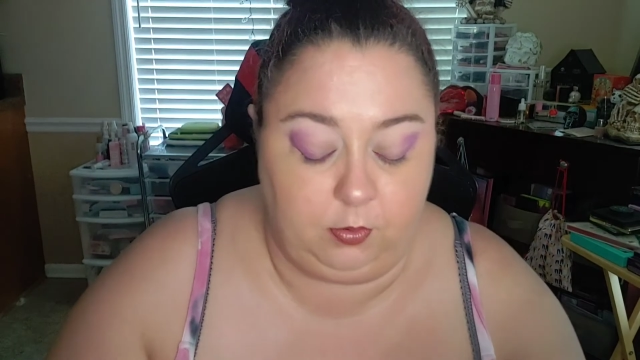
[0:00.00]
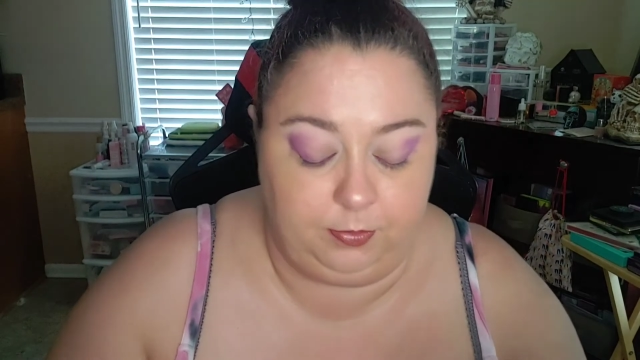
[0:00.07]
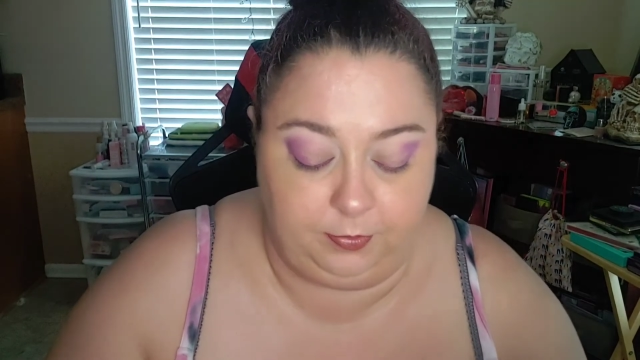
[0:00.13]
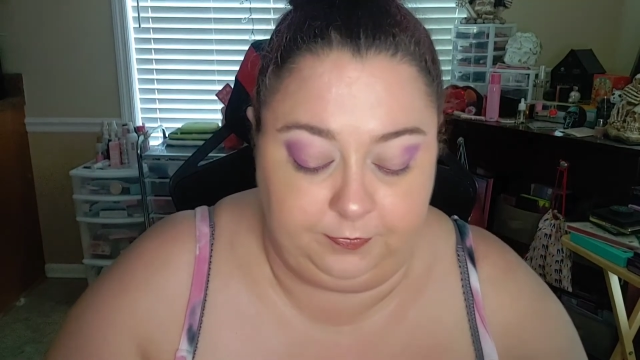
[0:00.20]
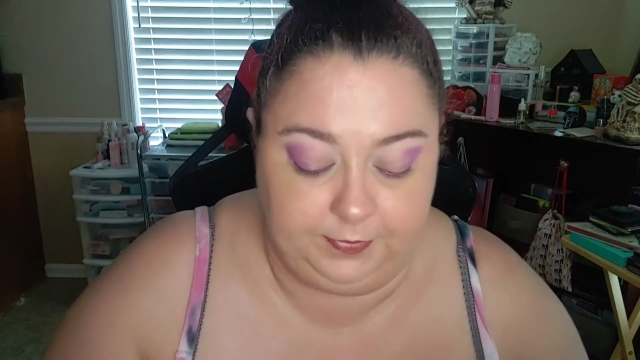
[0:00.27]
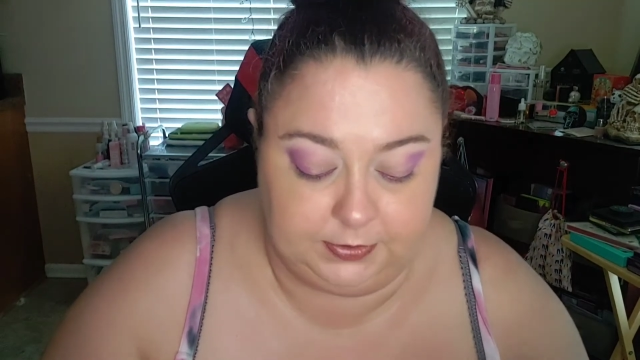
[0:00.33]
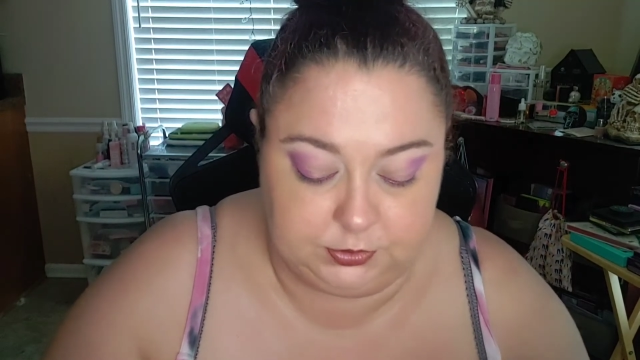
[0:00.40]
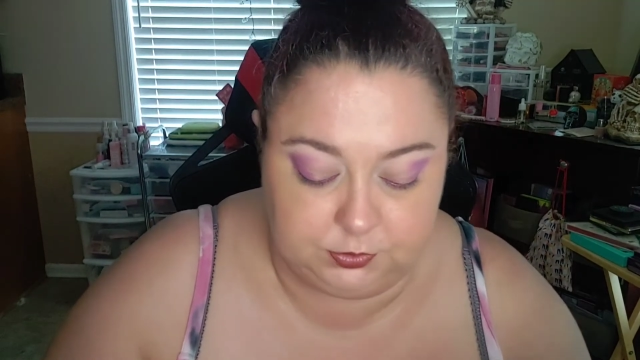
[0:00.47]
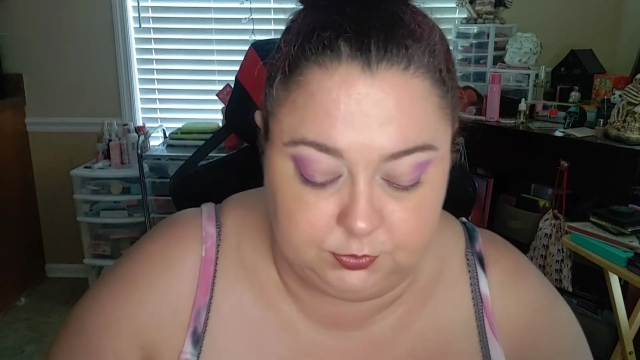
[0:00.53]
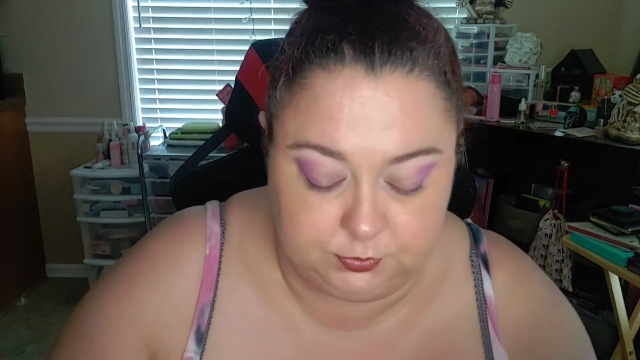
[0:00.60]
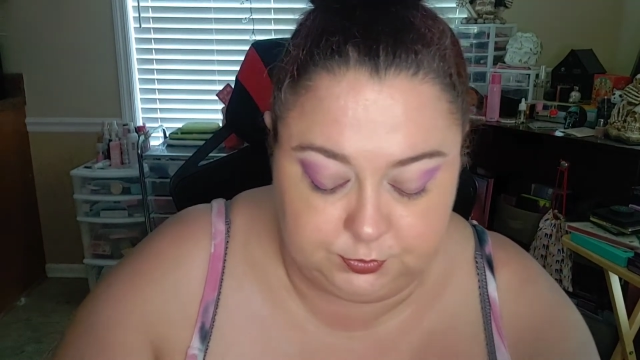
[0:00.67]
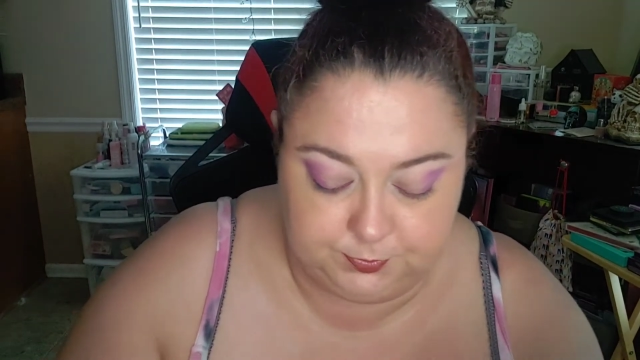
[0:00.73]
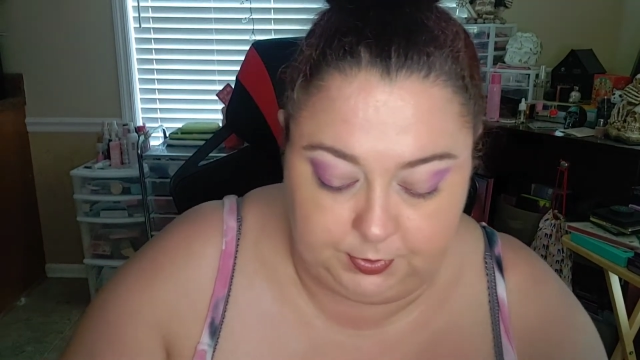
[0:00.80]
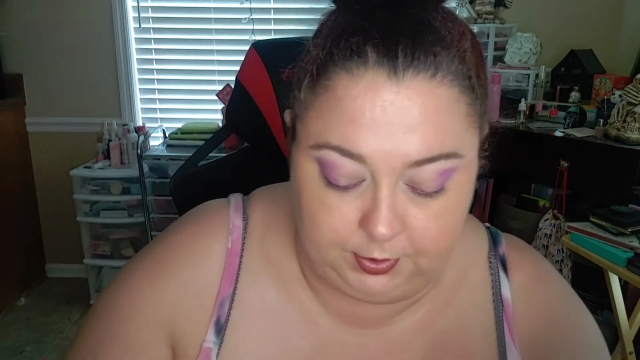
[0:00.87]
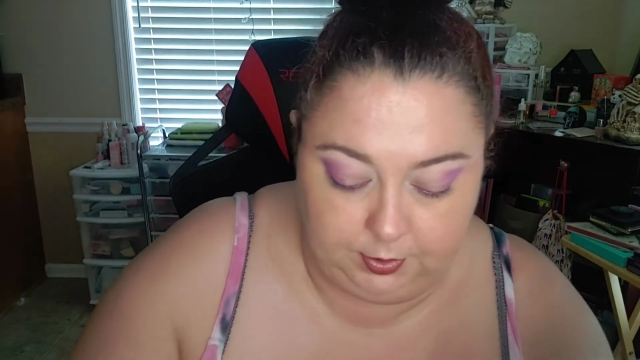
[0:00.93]
professionals,
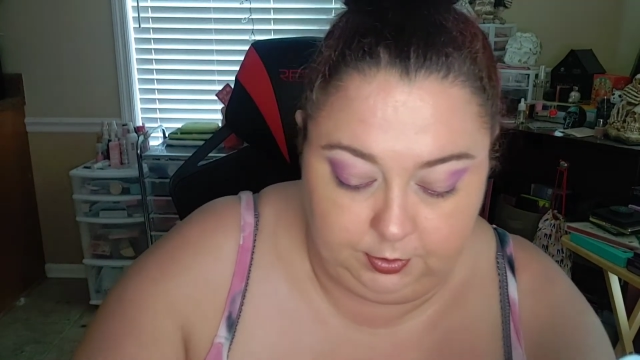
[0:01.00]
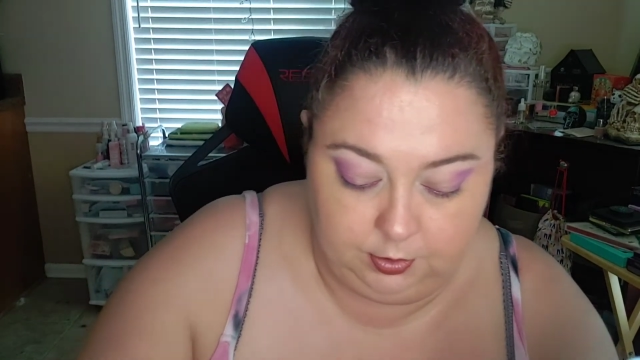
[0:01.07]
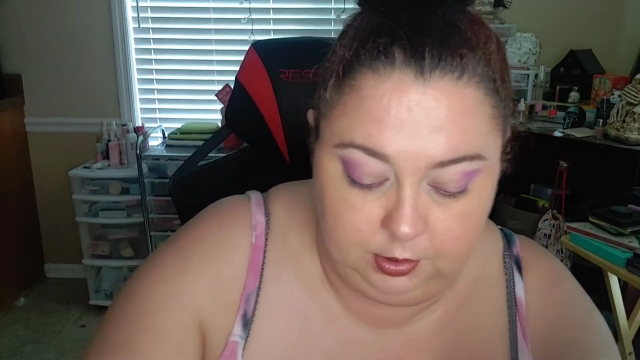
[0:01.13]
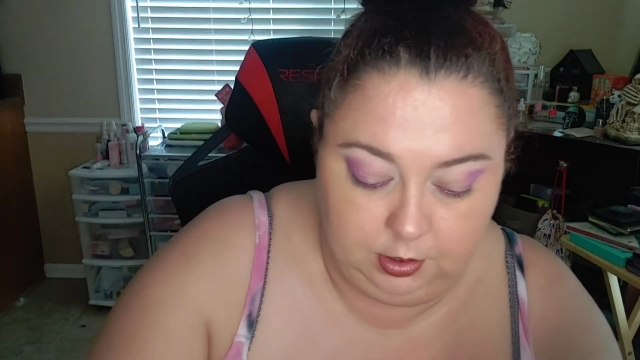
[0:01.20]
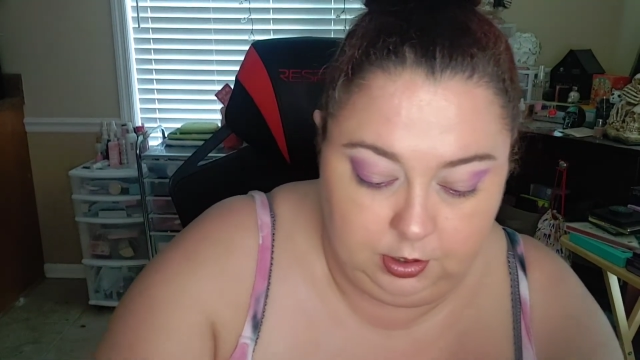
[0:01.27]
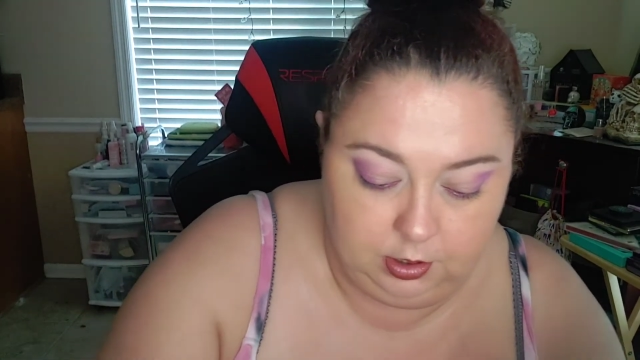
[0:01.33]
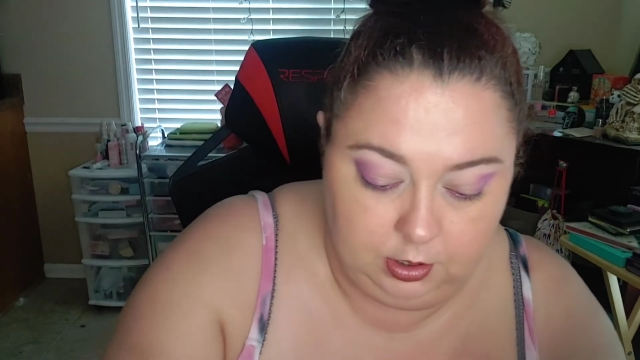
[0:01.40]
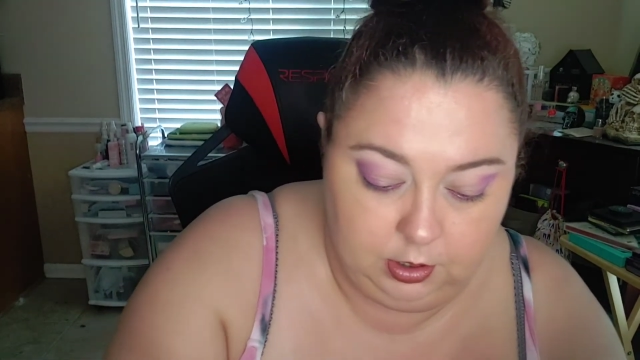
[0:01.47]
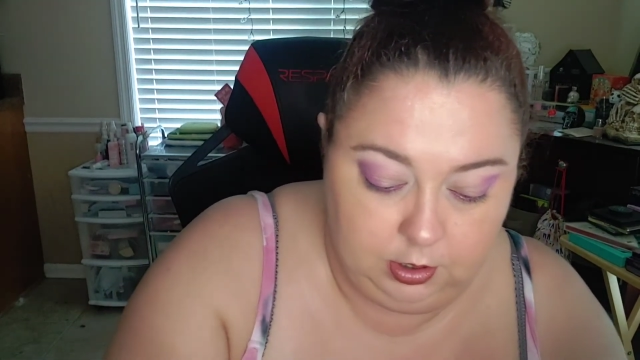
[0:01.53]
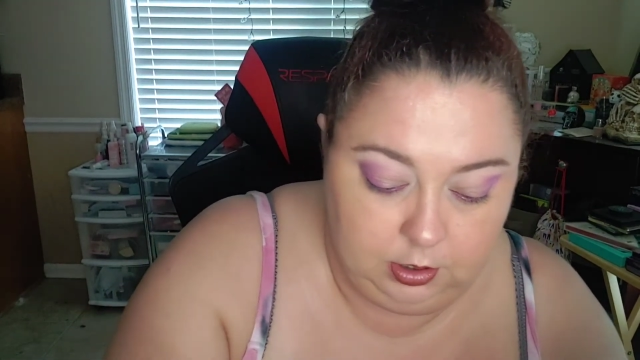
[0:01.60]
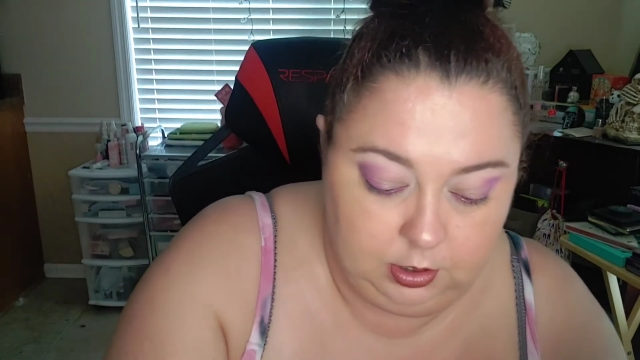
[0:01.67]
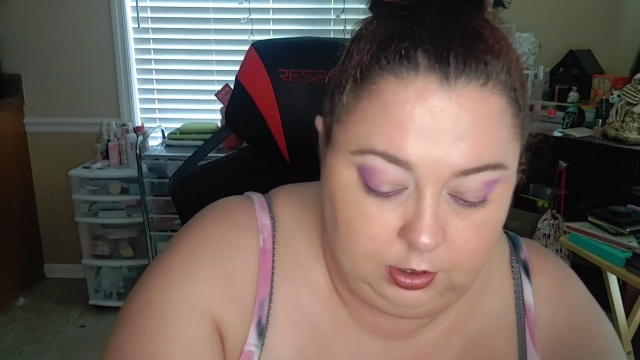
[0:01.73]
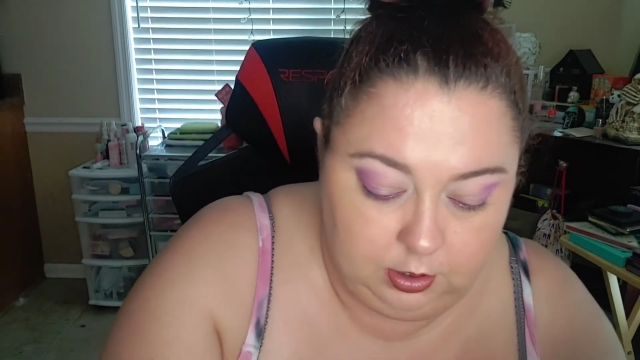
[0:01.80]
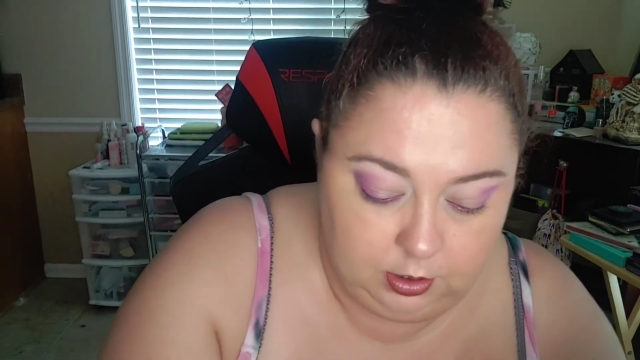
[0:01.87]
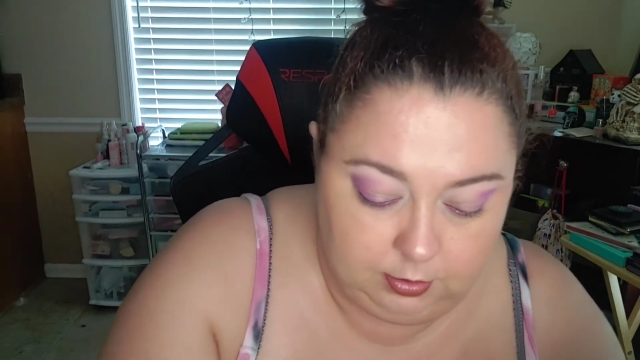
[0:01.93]
but
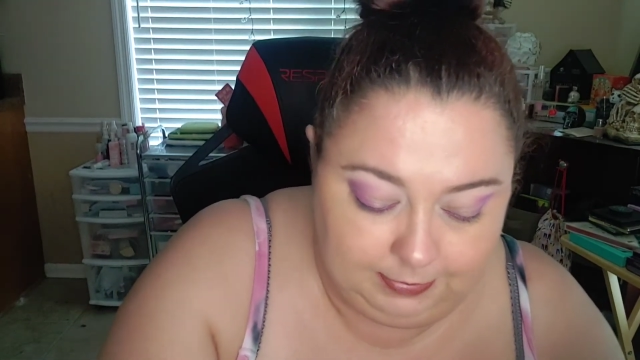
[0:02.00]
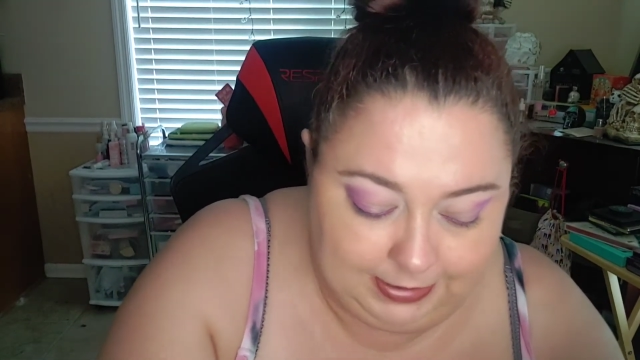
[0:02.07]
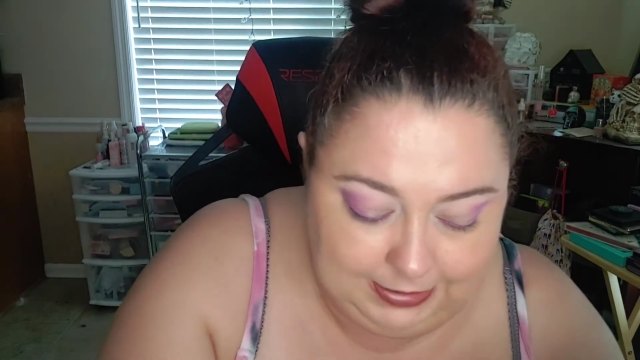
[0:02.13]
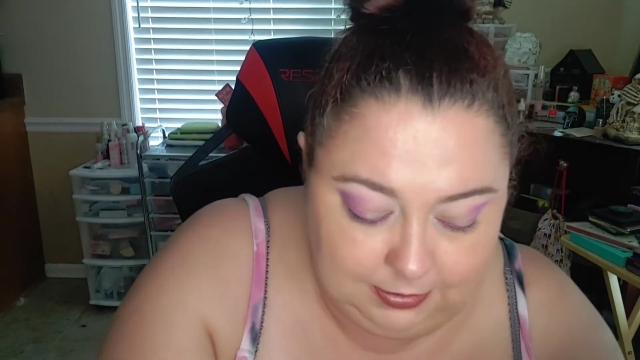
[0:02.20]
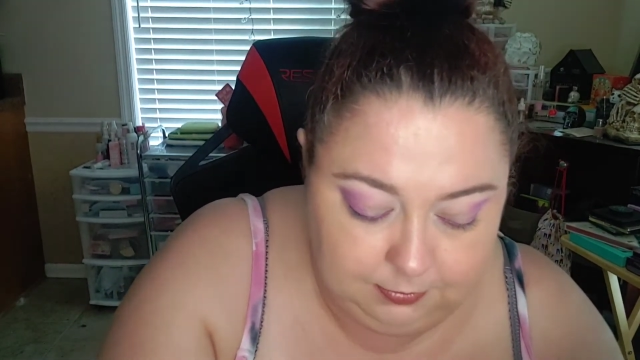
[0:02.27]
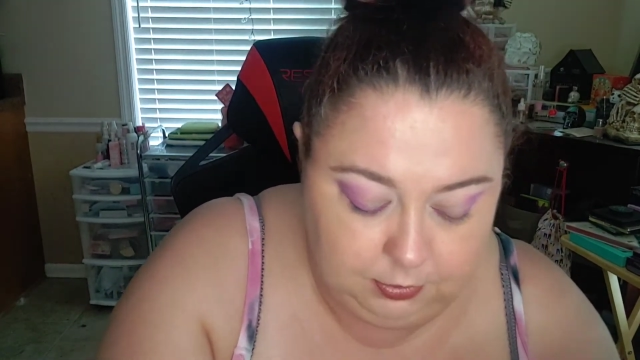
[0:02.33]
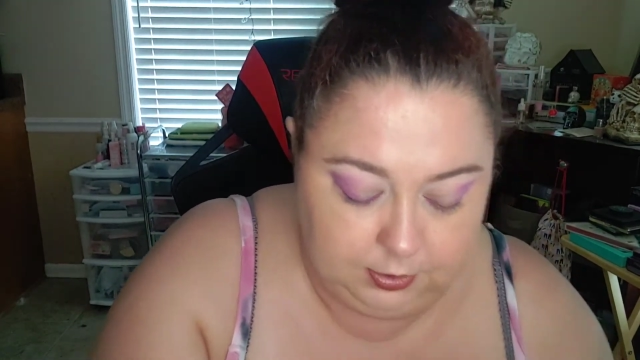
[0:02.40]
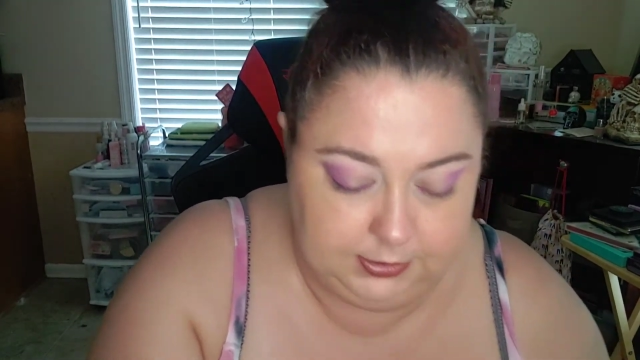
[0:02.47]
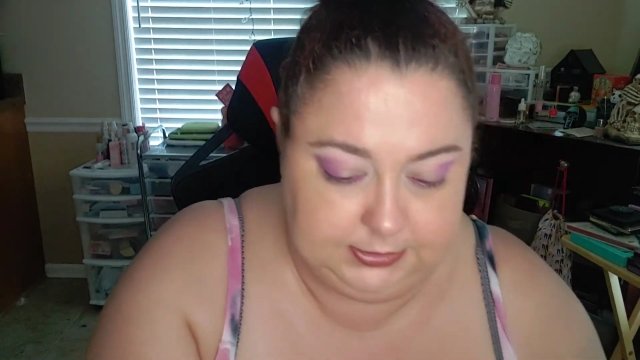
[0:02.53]
I am going